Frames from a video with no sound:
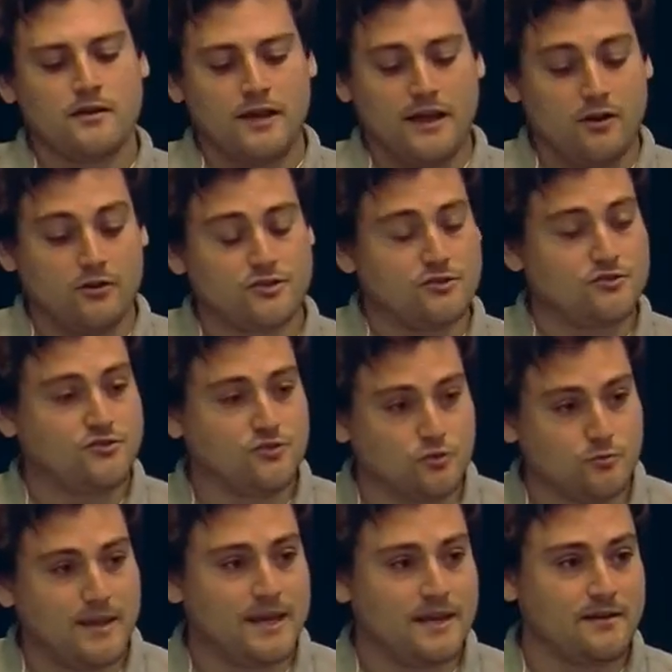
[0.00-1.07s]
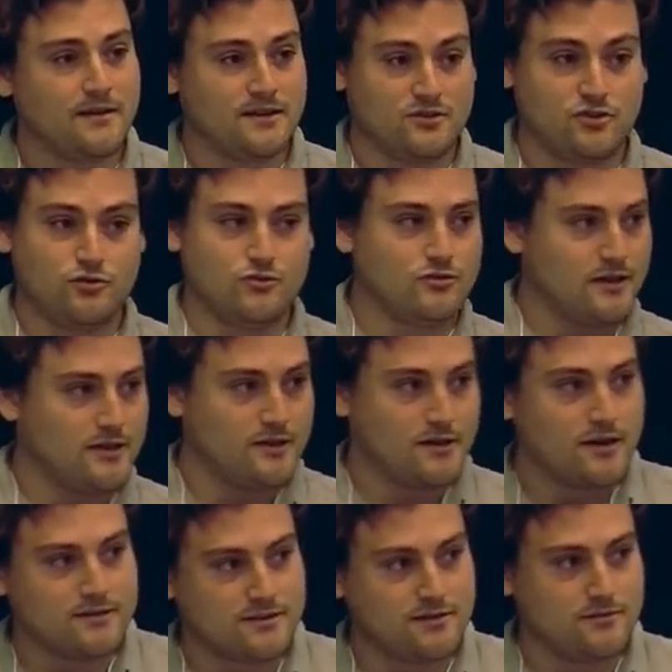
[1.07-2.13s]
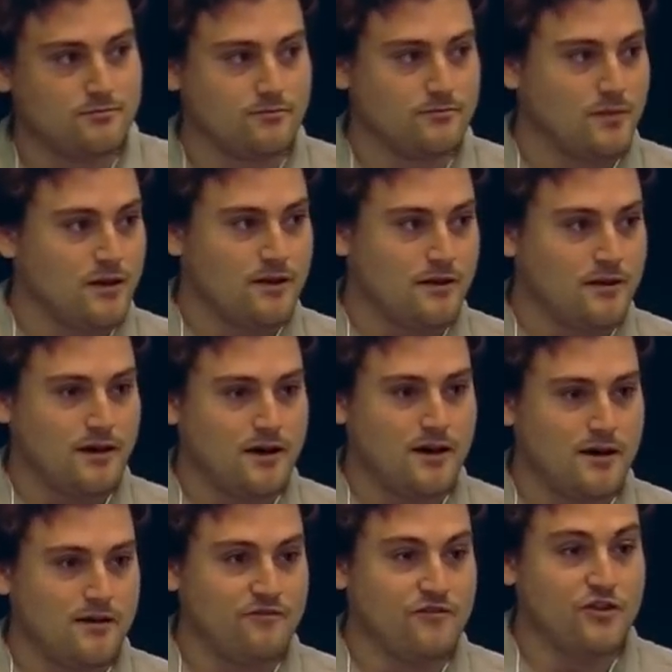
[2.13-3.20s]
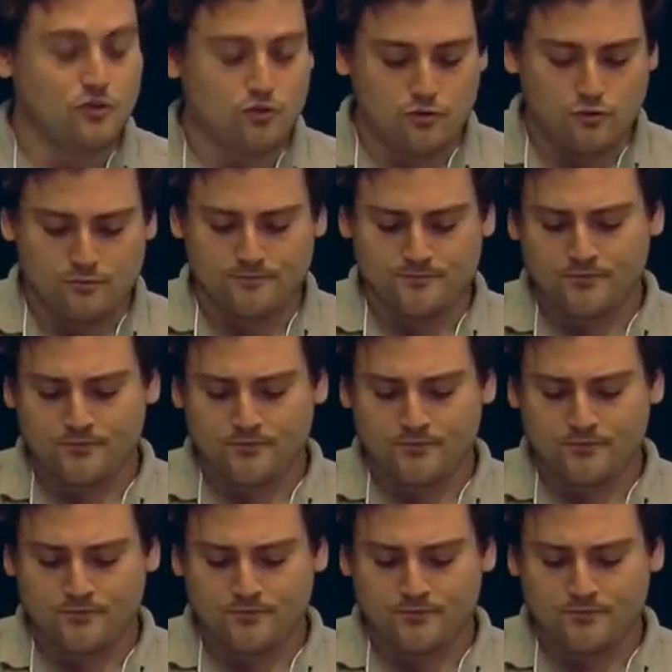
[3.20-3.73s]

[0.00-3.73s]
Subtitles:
and also zoom in and choose like a custom view.